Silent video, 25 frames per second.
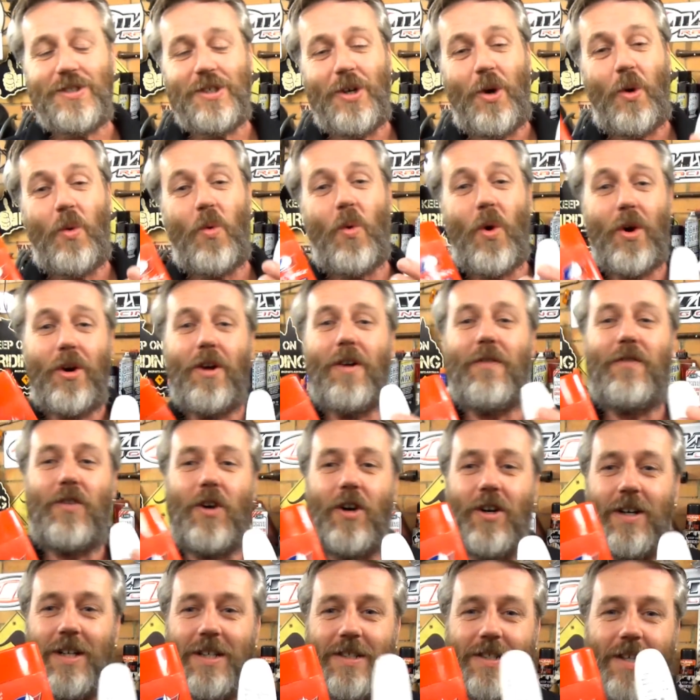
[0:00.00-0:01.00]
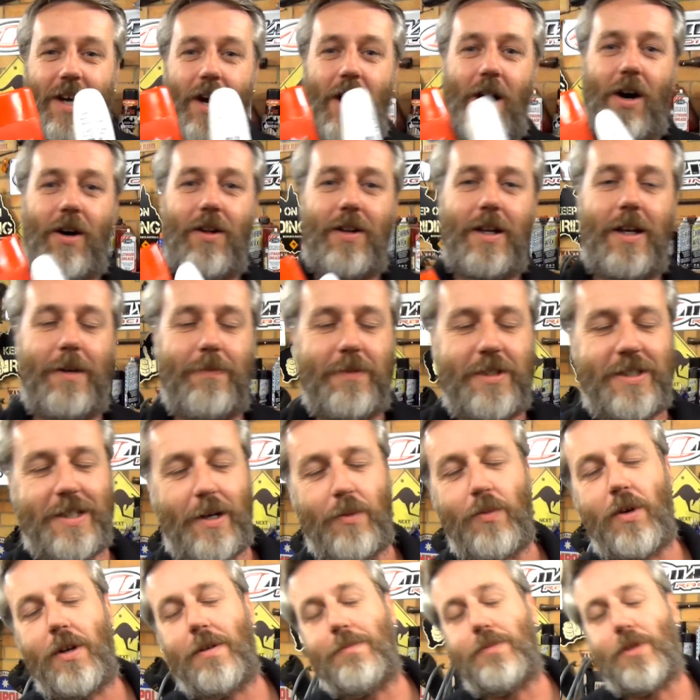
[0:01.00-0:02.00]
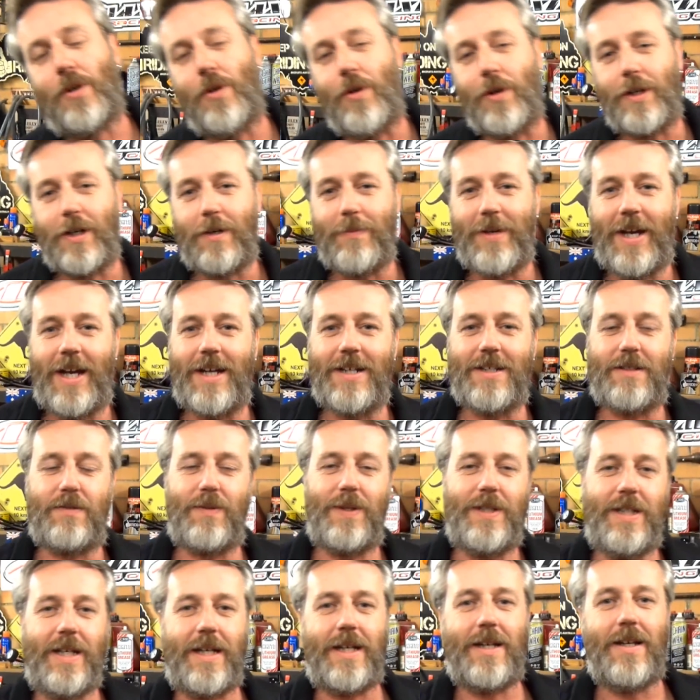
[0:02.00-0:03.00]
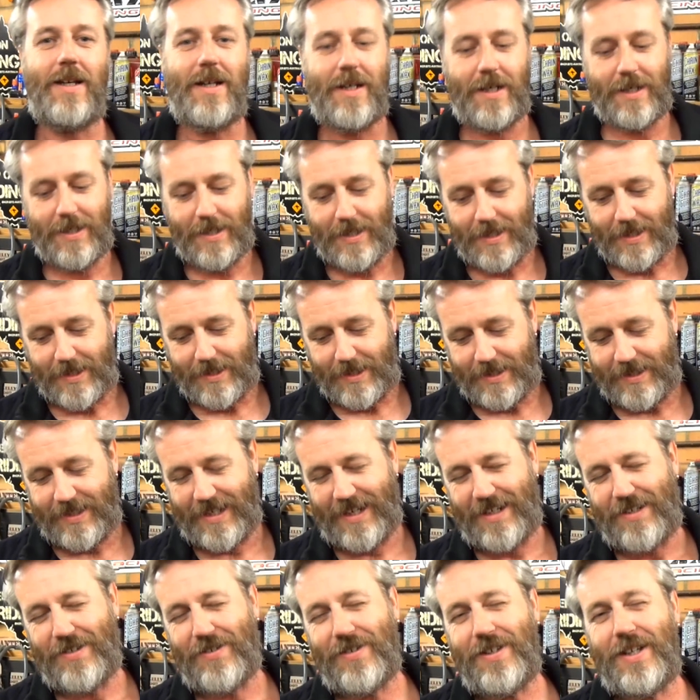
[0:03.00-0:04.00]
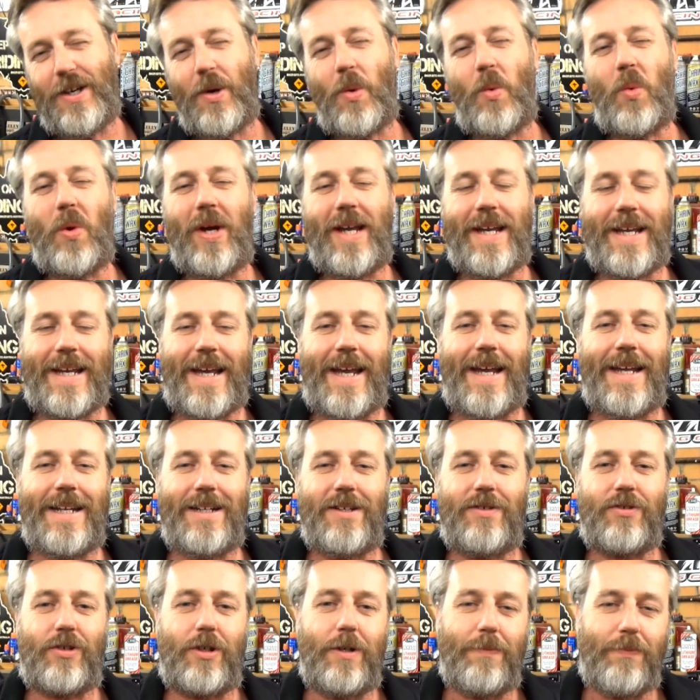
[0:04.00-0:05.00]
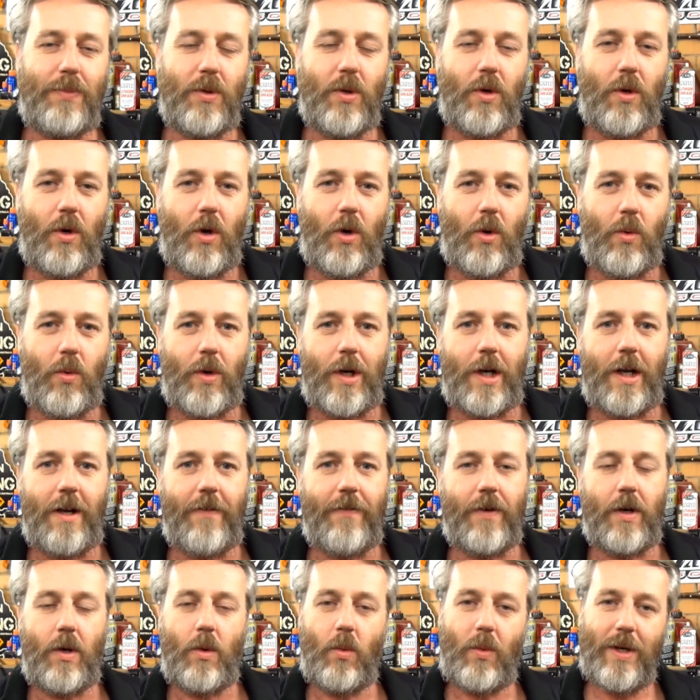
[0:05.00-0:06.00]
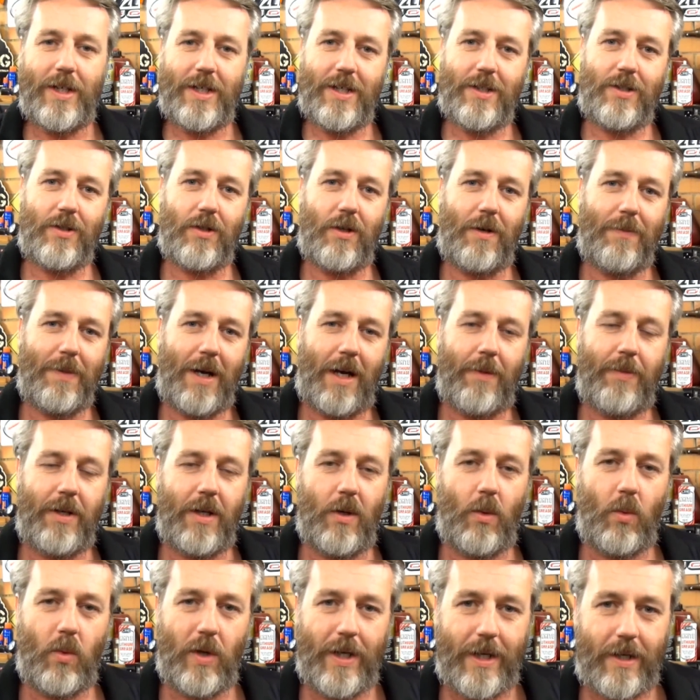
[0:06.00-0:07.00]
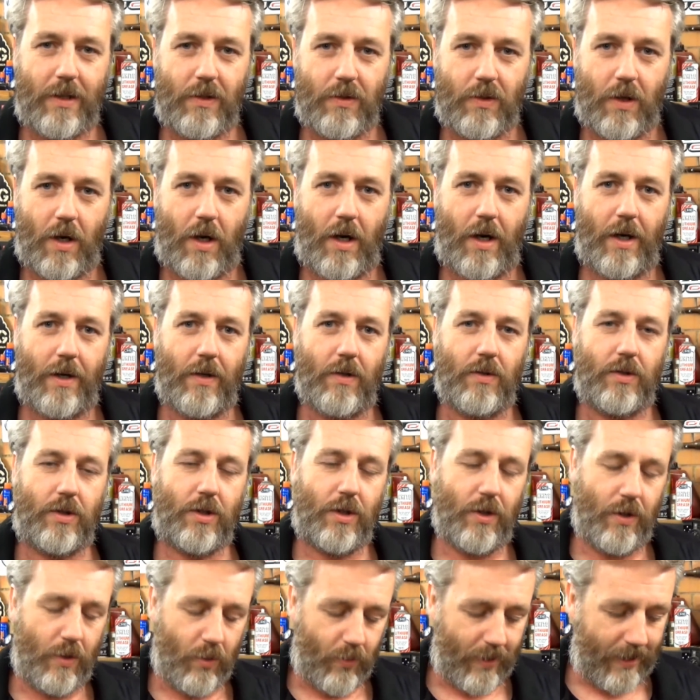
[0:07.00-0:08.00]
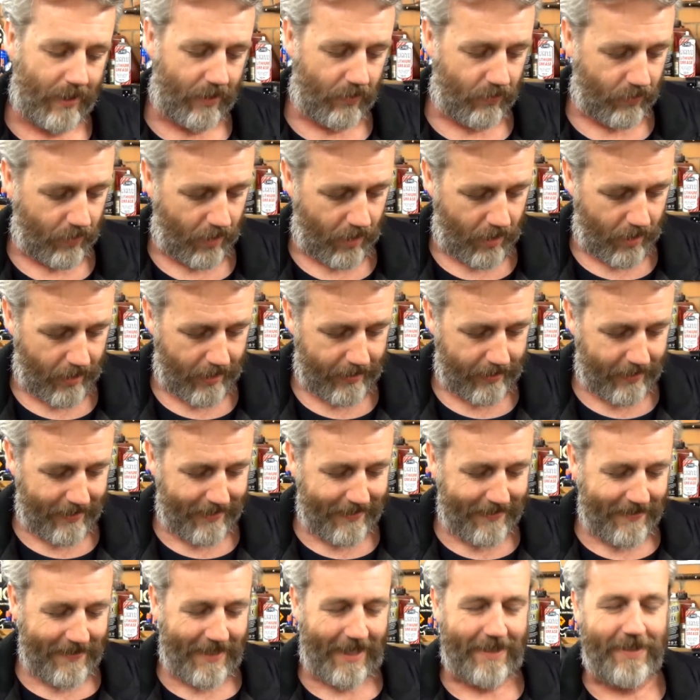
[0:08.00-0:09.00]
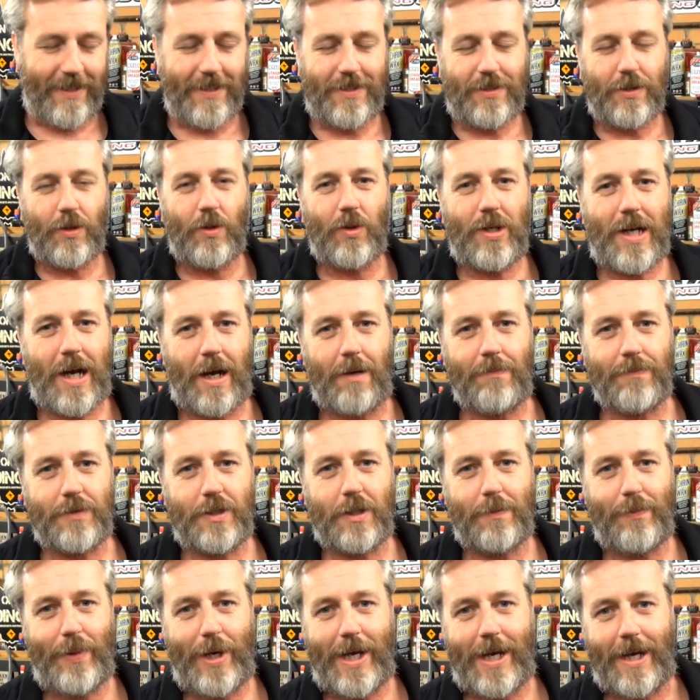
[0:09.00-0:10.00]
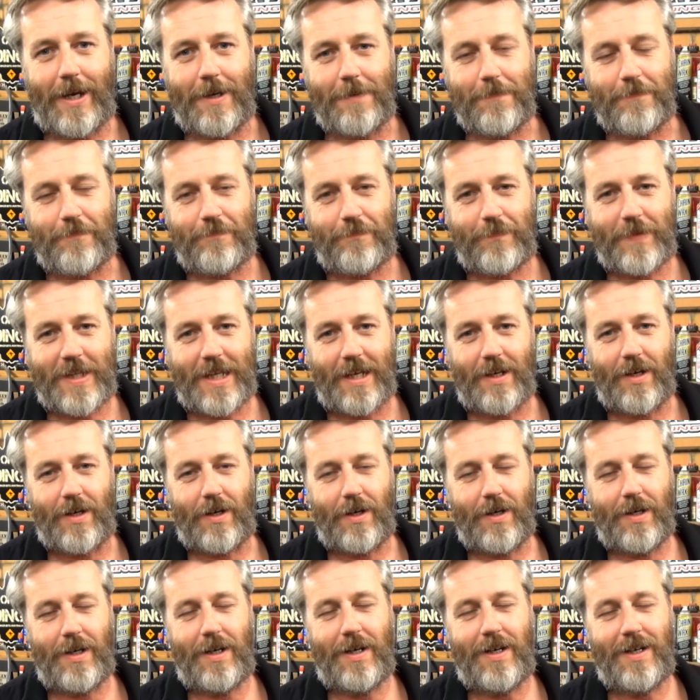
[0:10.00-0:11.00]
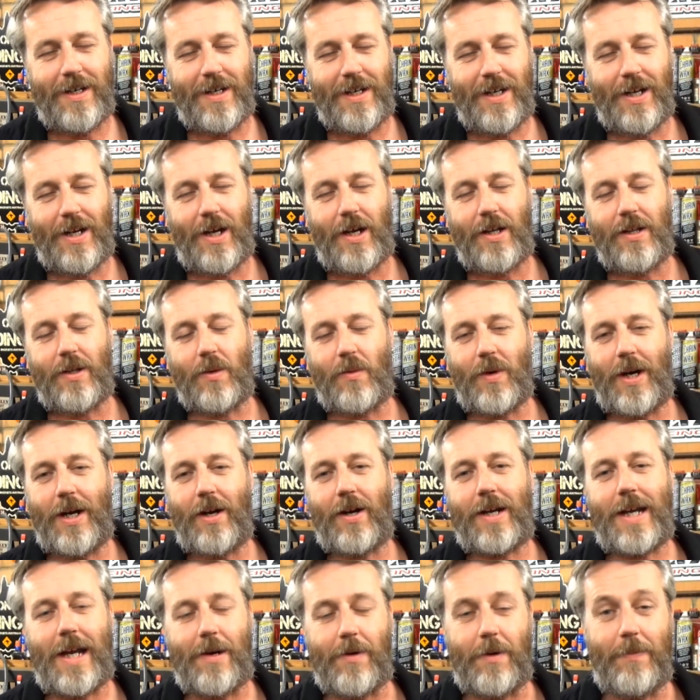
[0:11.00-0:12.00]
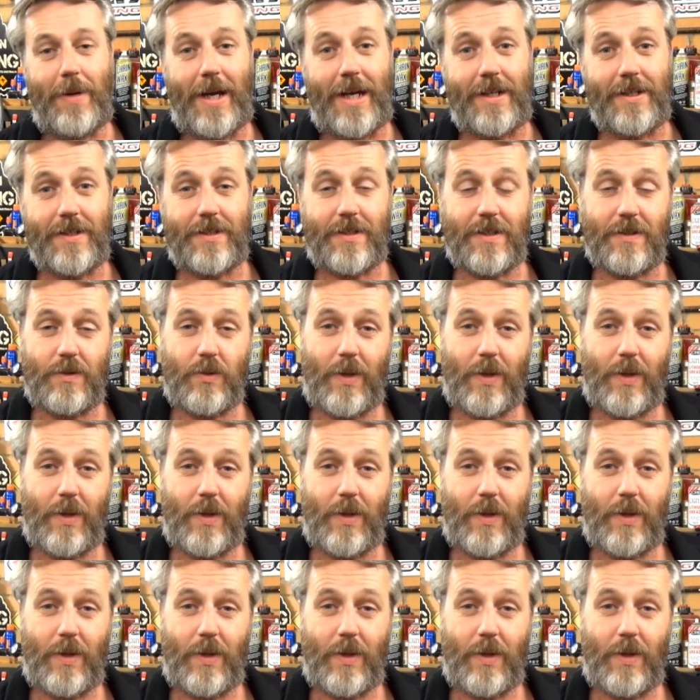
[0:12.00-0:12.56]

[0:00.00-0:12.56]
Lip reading: What I've got is a whole heap. So what I'm talking about is when not your weekend trip or whatever, when you're doing maybe a week ride or 2 week ride, and this all comes about, the way I come about this is